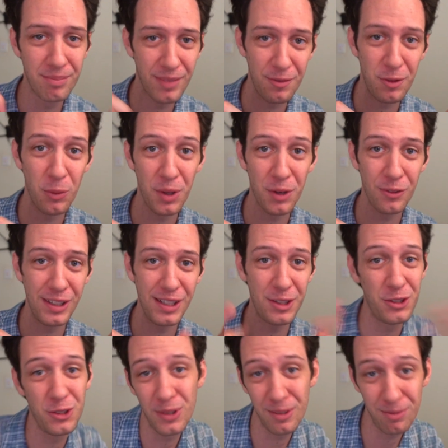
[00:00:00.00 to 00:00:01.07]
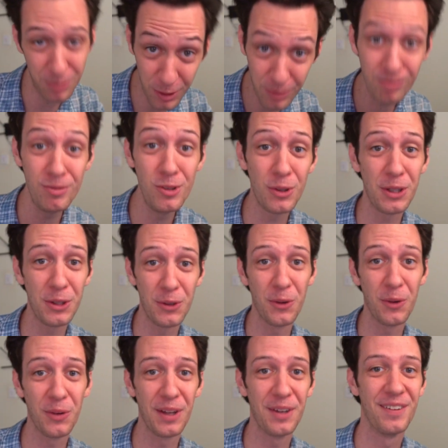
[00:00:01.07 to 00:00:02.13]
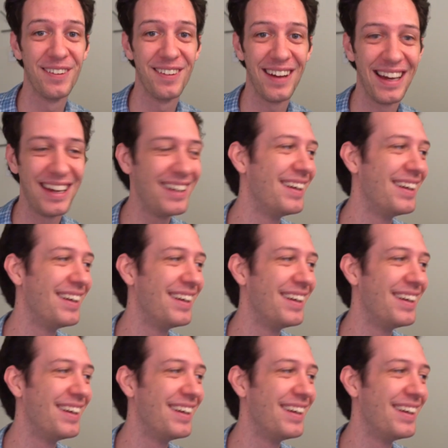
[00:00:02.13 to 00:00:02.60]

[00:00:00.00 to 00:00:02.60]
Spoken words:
If you want to read into it, you can Google it, right?